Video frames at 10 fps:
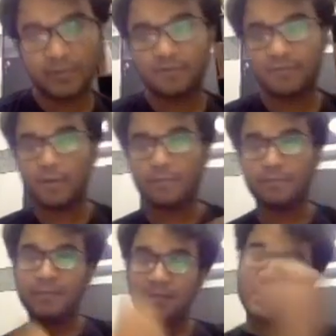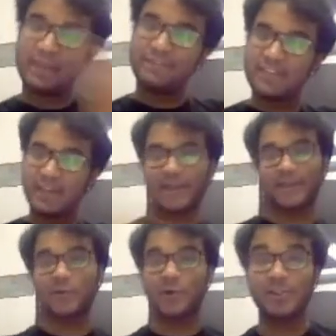from the left side
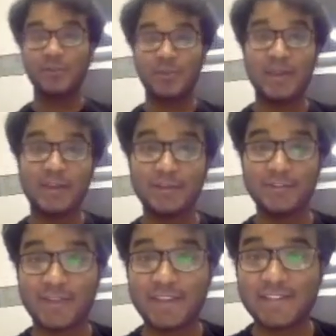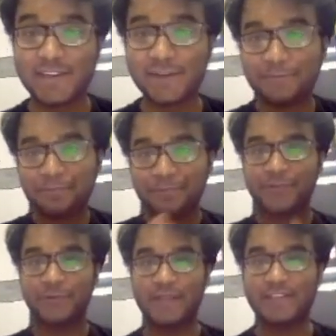and go all the way to the right side.
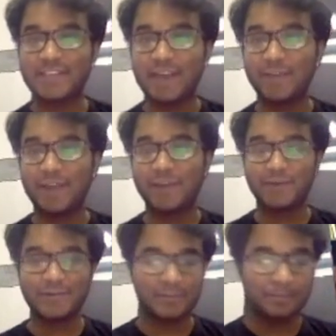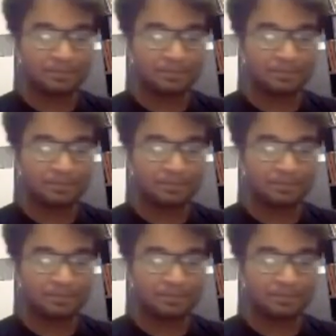So let's see how that goes.